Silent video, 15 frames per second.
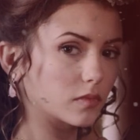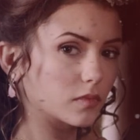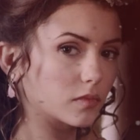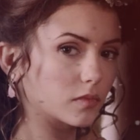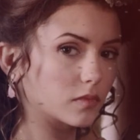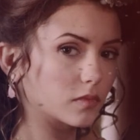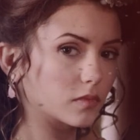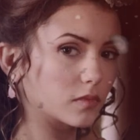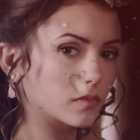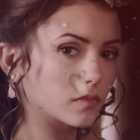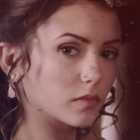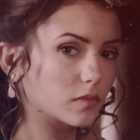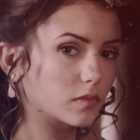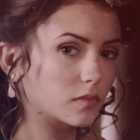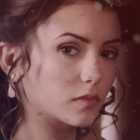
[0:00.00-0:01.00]

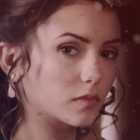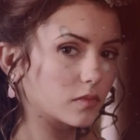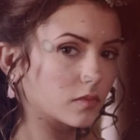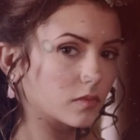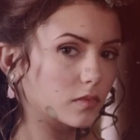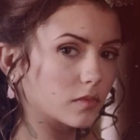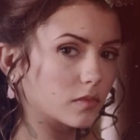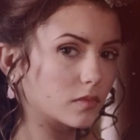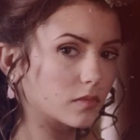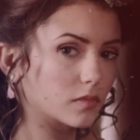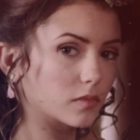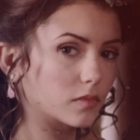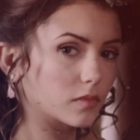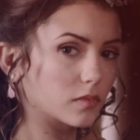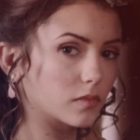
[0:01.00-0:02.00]

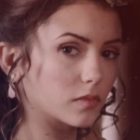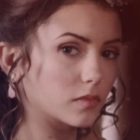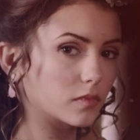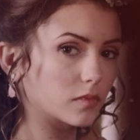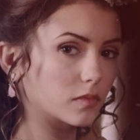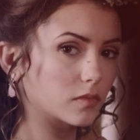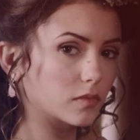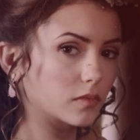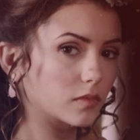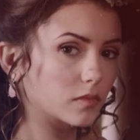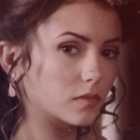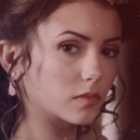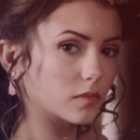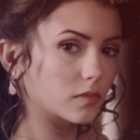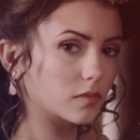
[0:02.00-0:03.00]
Nothing is said.